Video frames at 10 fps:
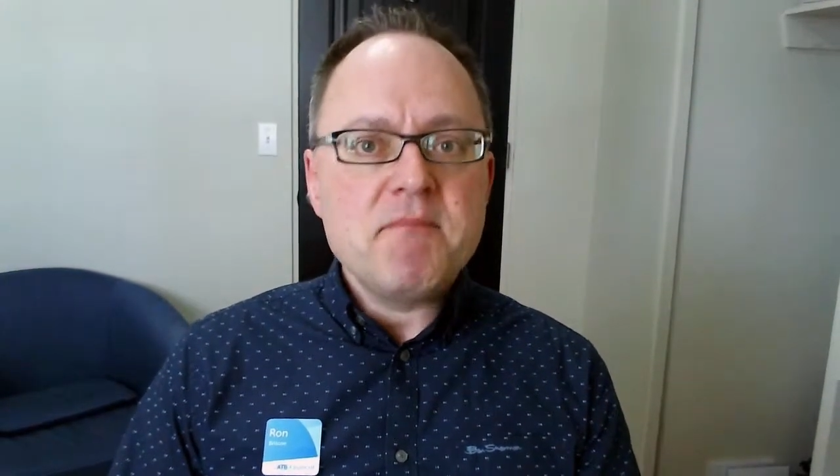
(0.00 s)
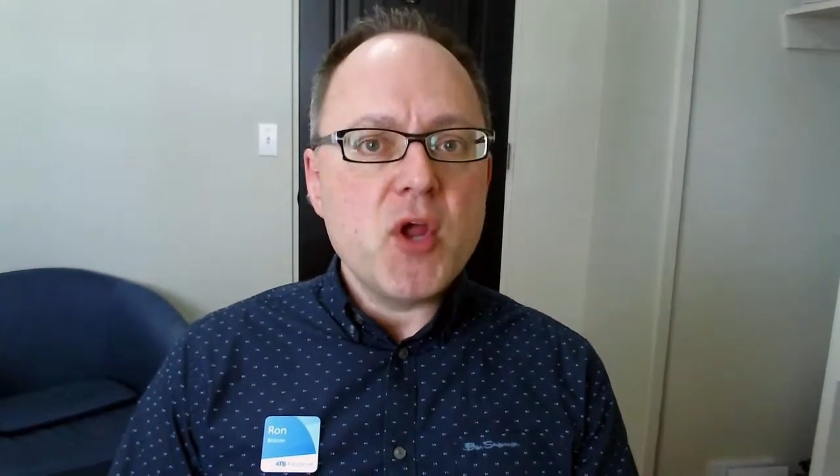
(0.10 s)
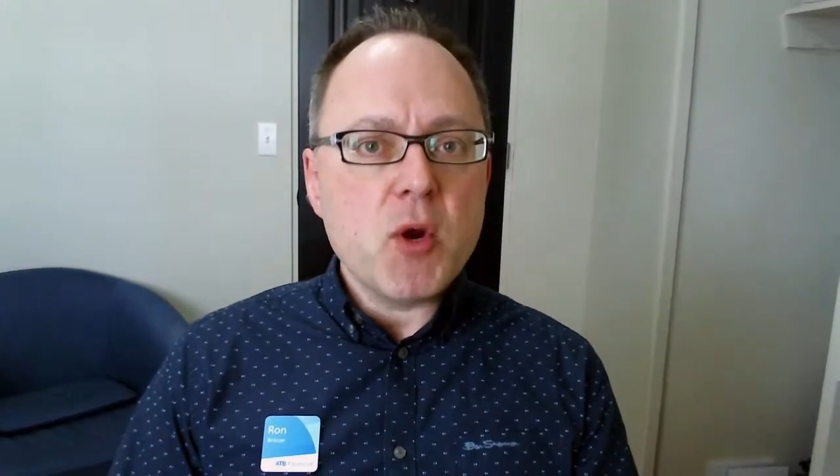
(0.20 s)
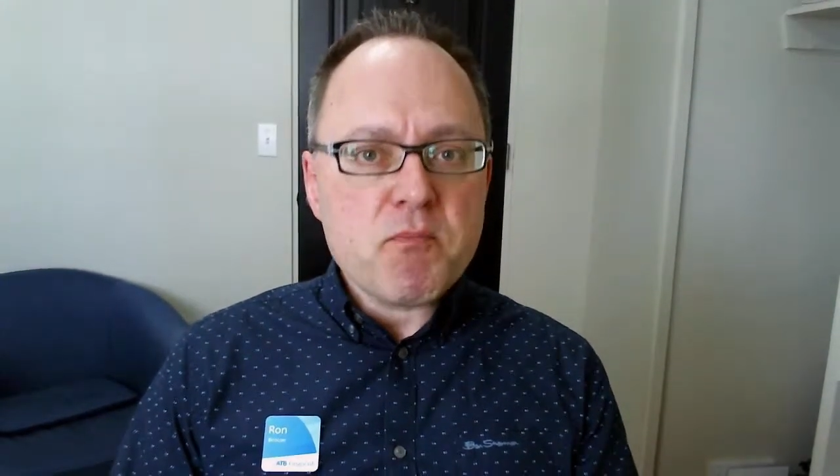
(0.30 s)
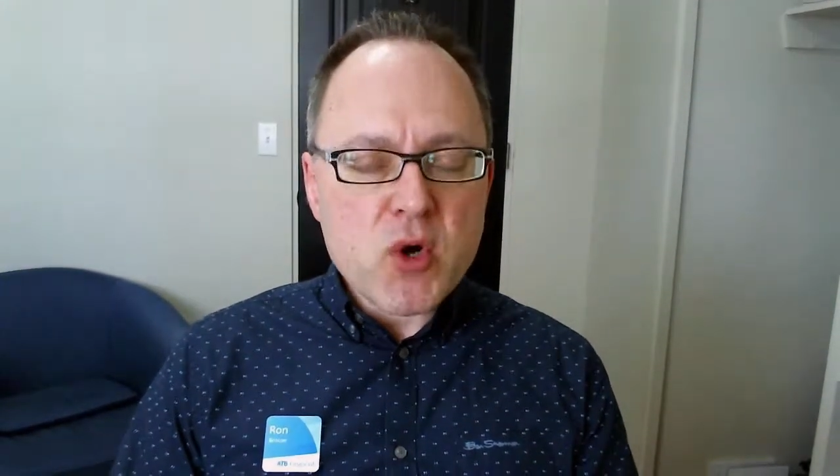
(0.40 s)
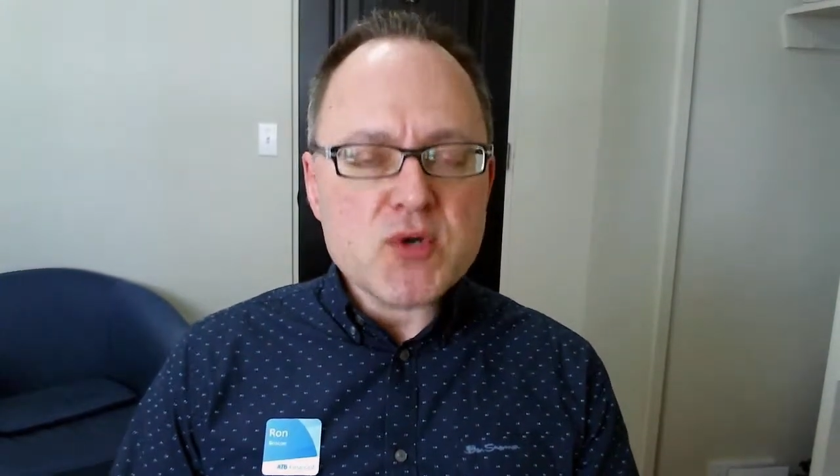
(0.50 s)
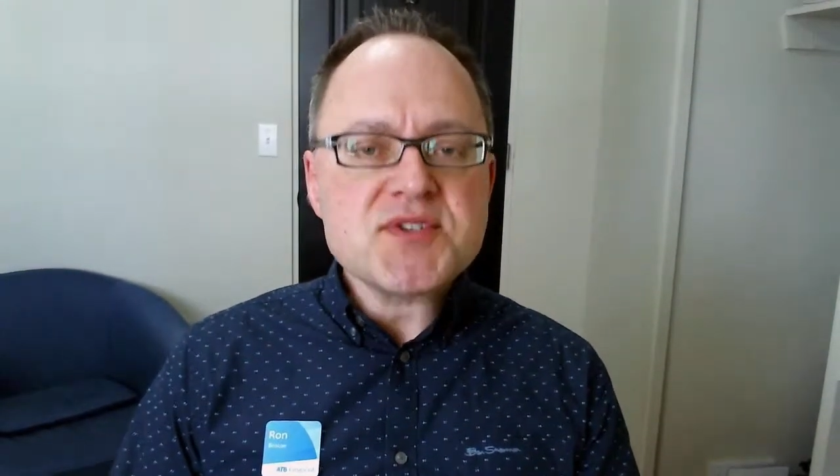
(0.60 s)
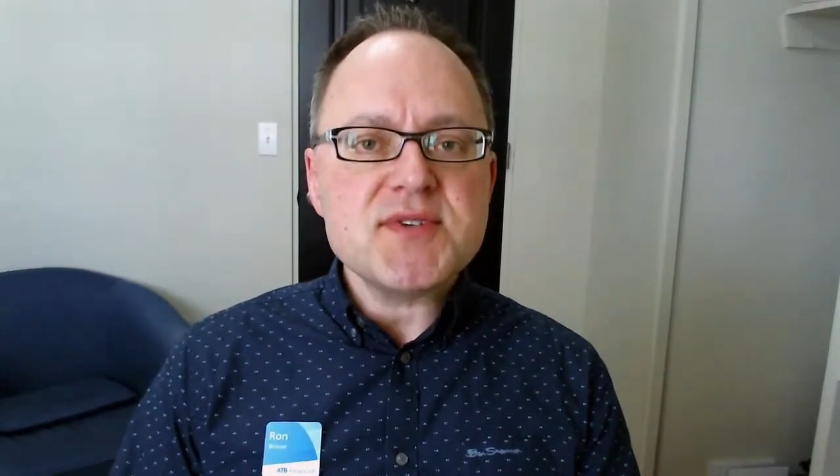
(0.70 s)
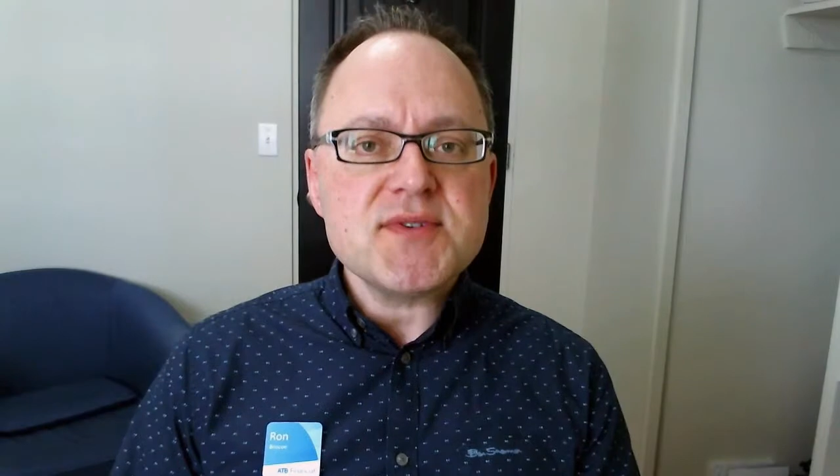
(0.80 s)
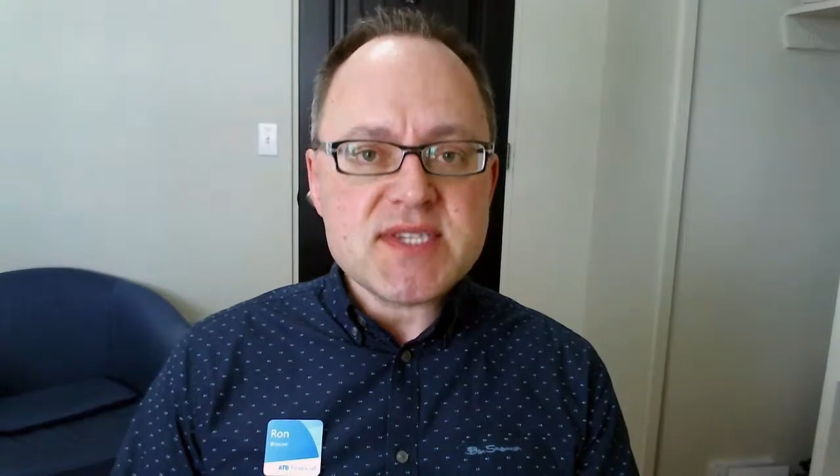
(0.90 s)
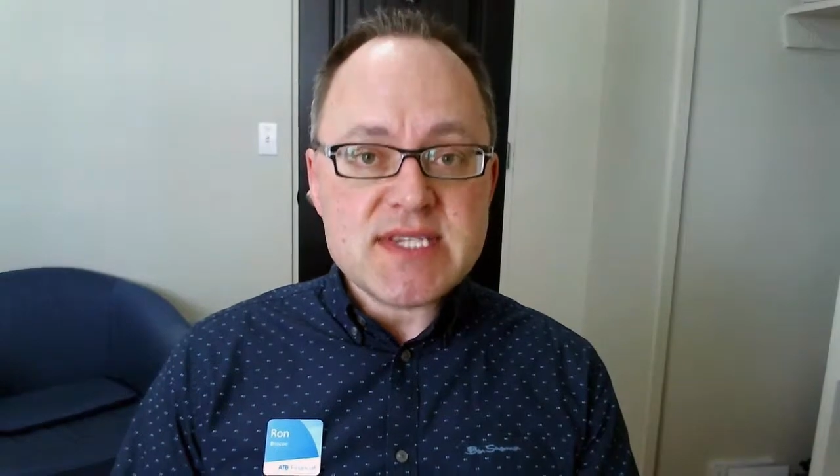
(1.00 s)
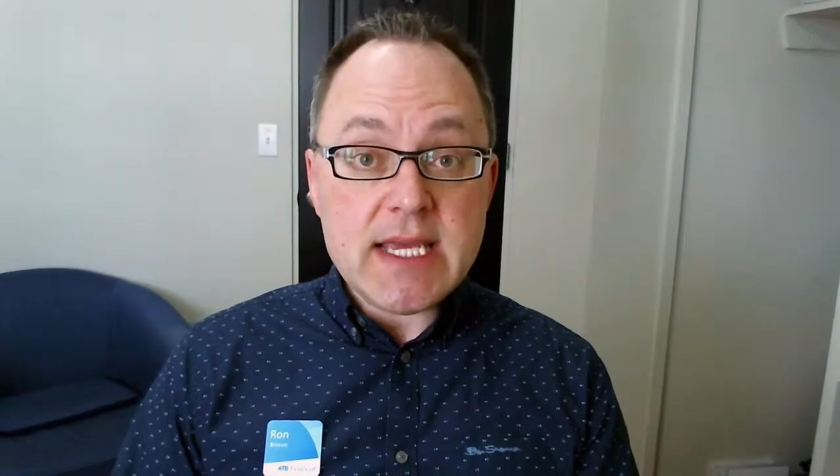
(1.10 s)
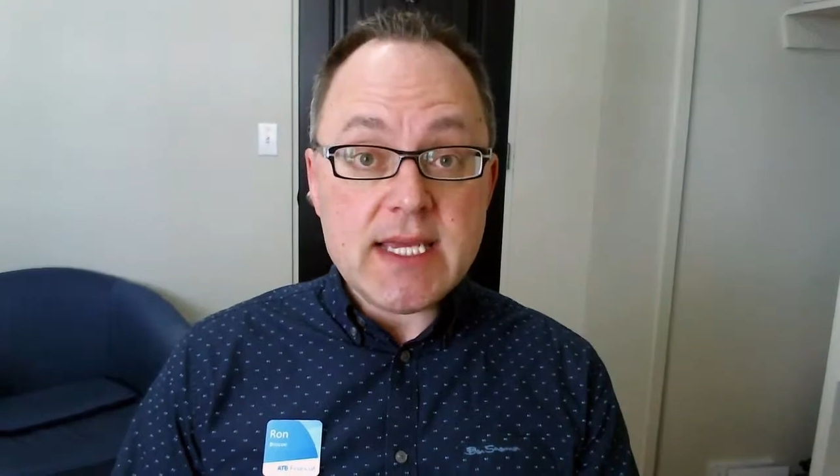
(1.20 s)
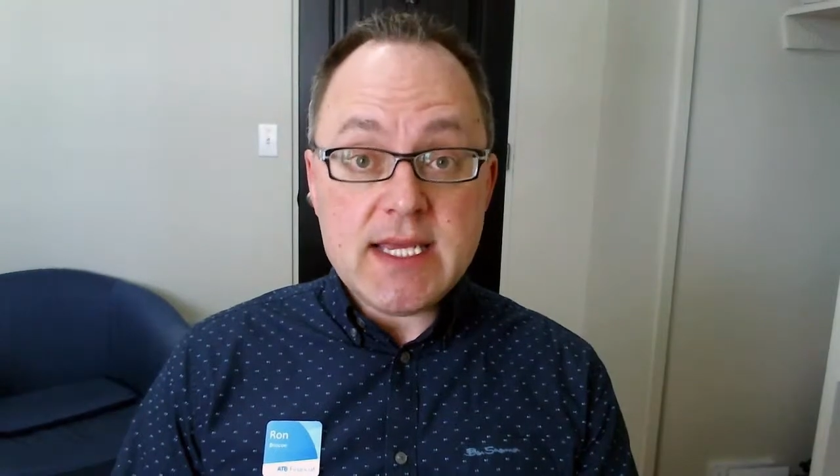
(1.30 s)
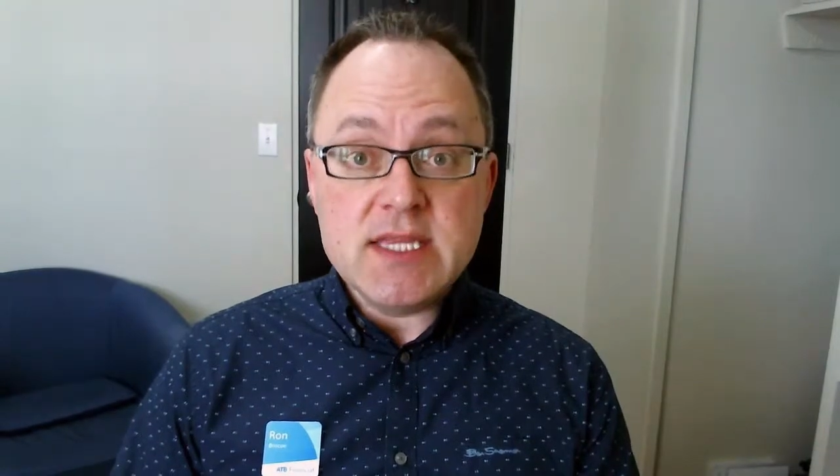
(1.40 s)
their personal
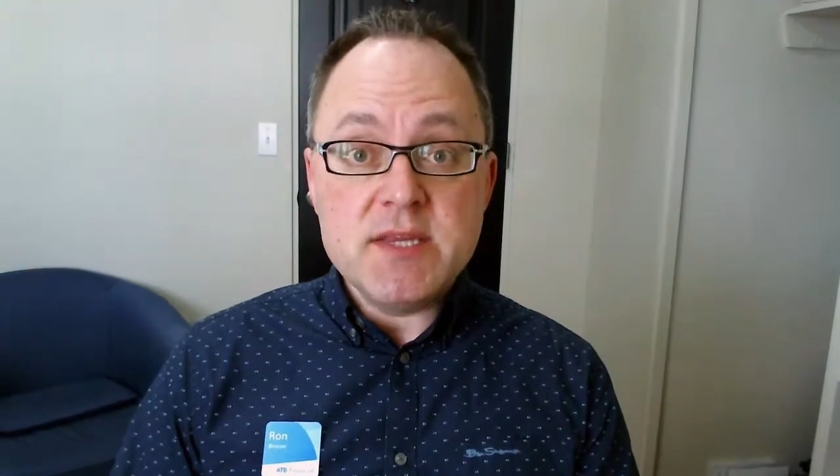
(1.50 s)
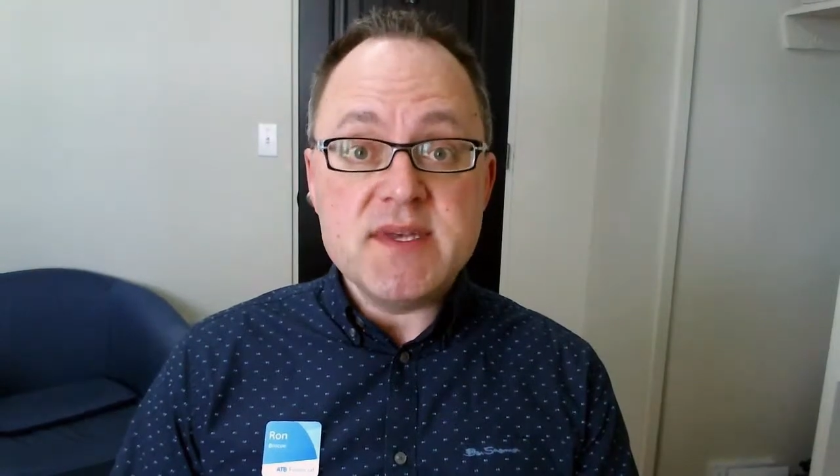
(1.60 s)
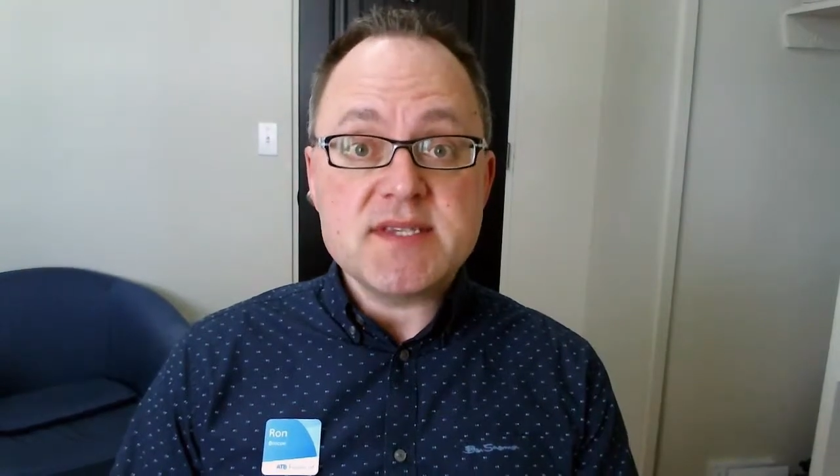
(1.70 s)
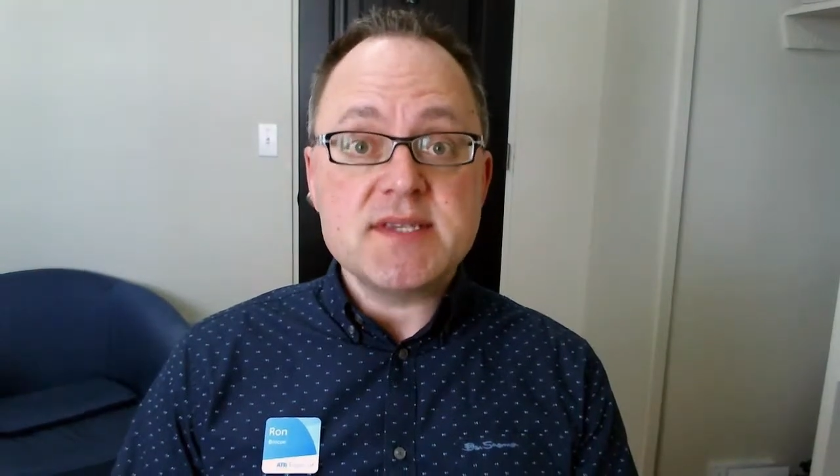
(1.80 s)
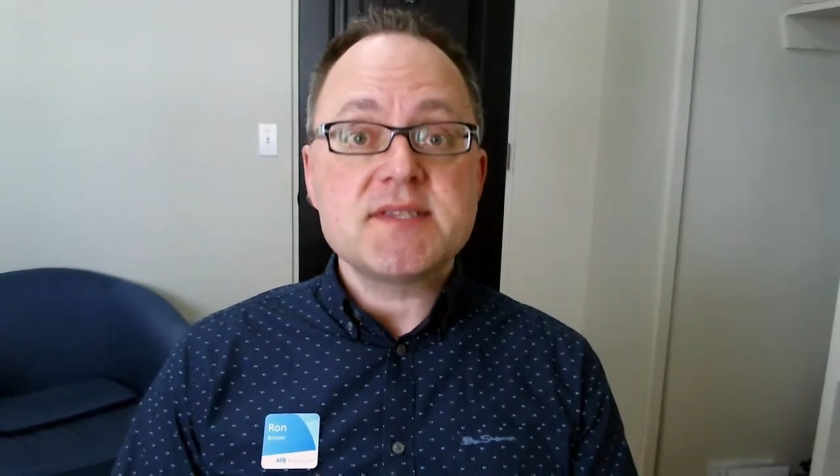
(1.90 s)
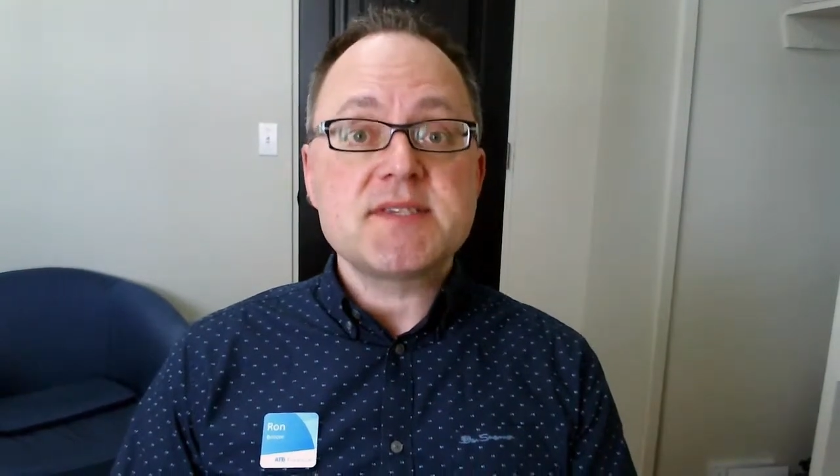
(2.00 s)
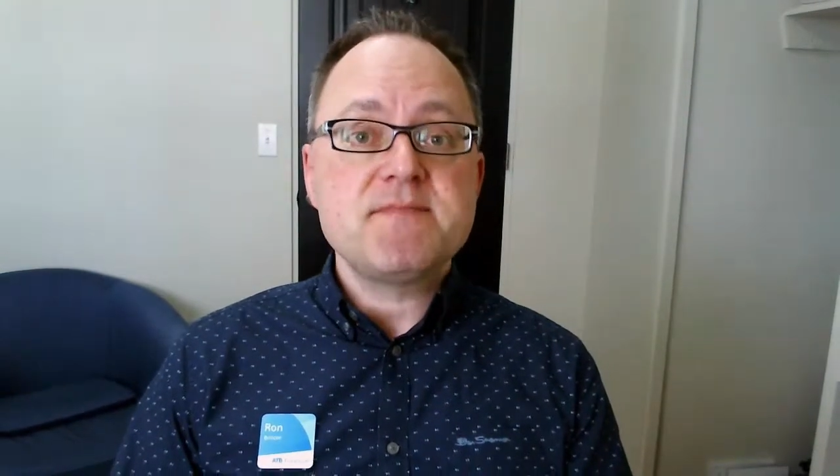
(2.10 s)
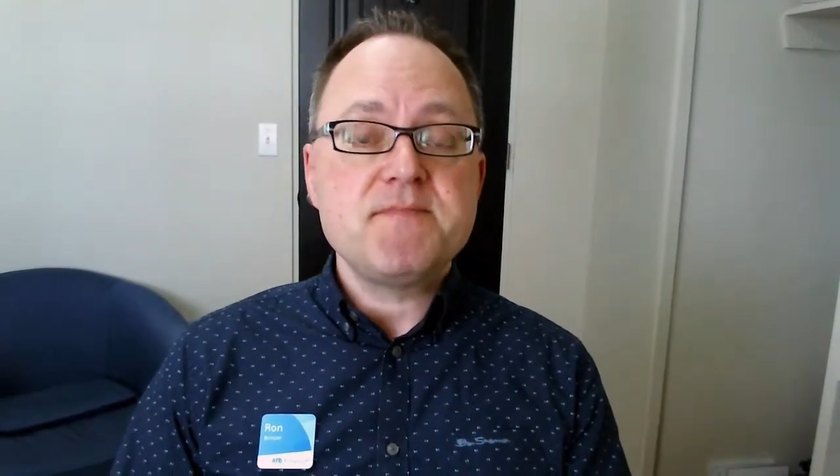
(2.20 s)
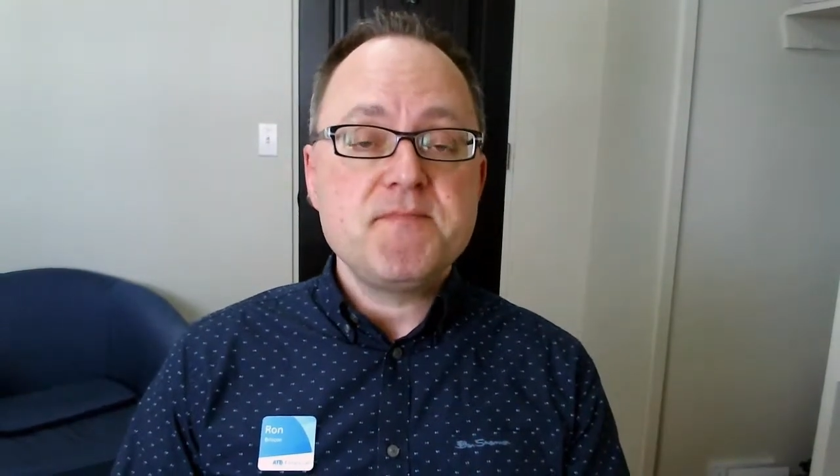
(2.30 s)
stake in the business.